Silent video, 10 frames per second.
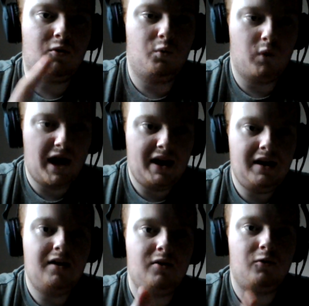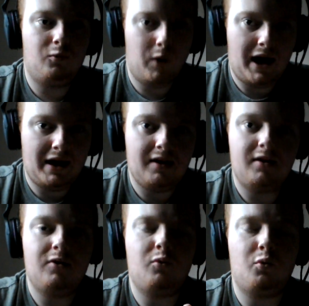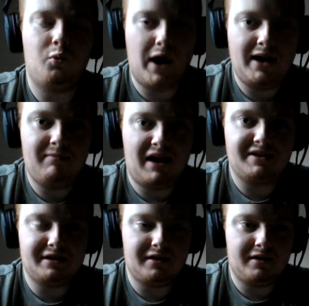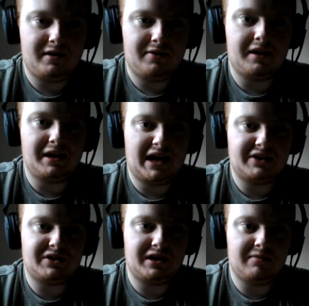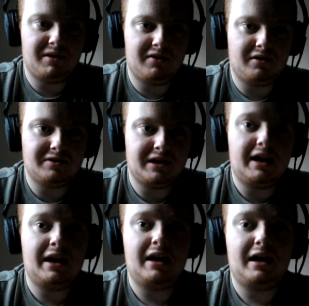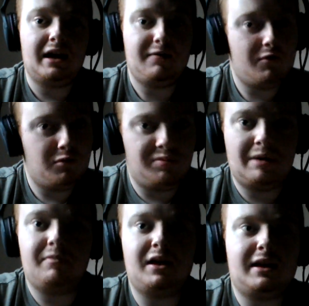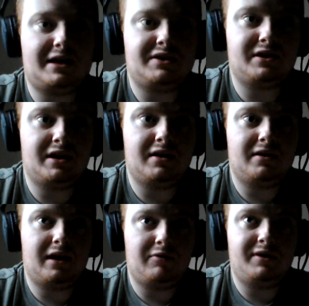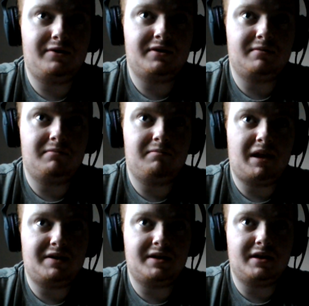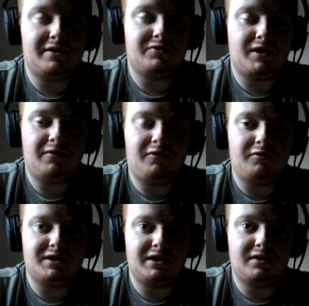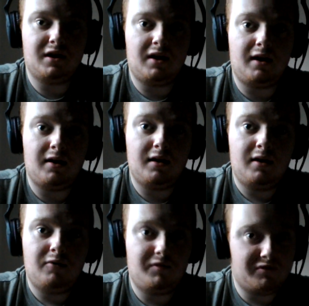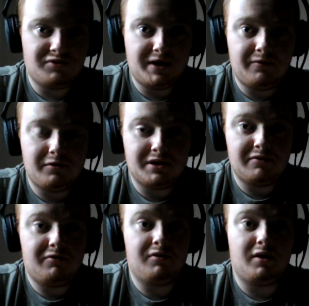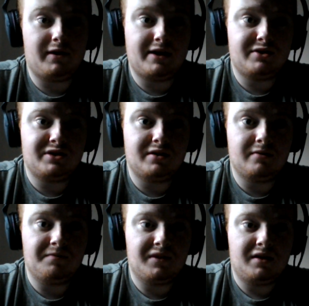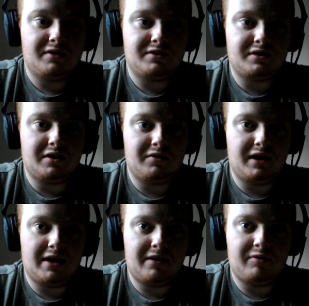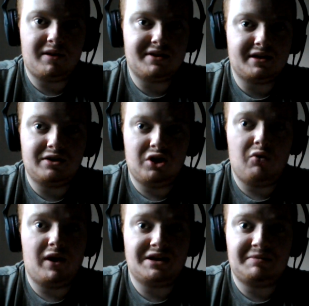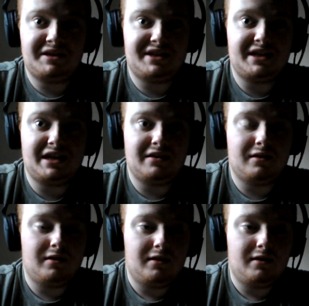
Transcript: Way, way, way better than last year, because if you'll remember, last year they were using basically the 2014 car with the 2014 Ferrari engine. So, yeah, they were basically nowhere to be seen,